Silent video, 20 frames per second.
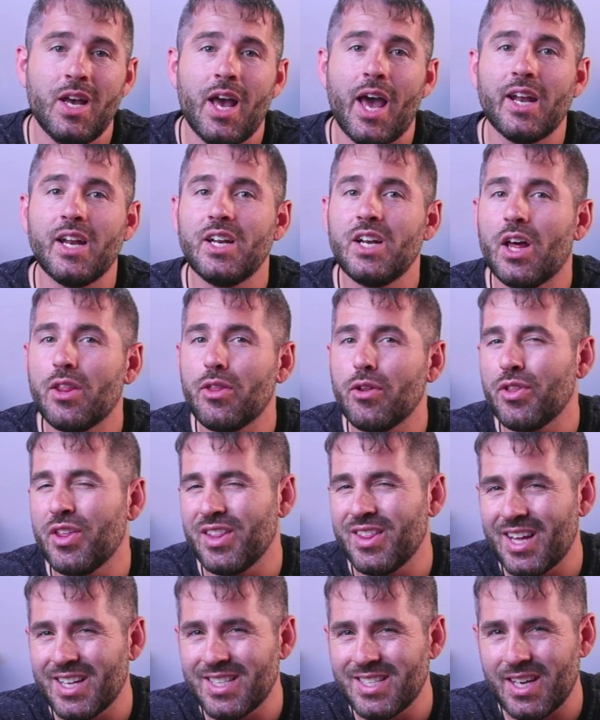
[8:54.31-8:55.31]
And another
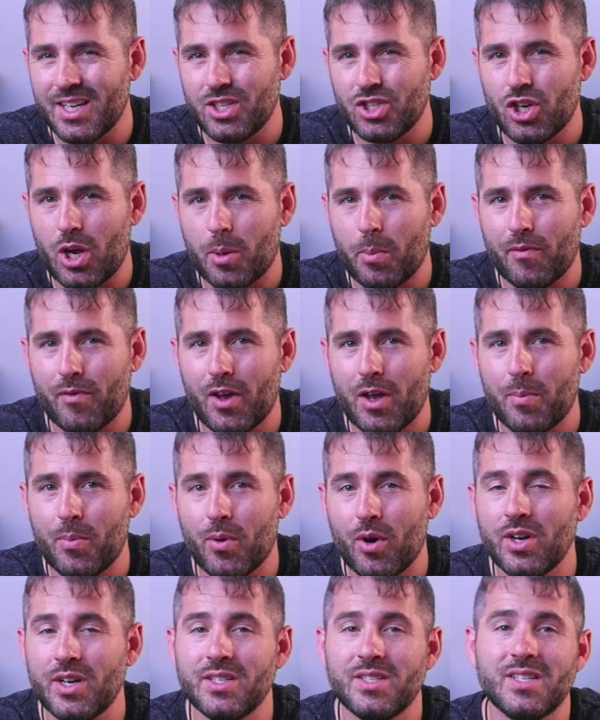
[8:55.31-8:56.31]
thing that sets Shopify
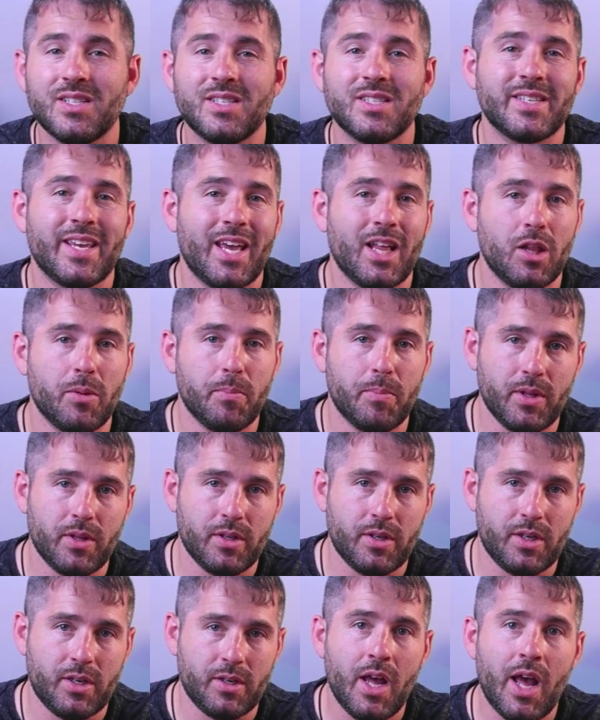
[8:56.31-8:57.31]
apart is its
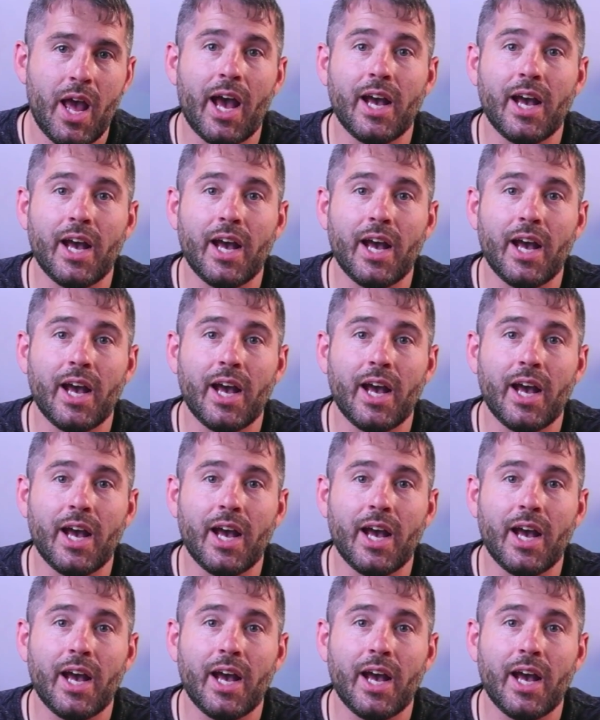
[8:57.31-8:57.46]
scalability.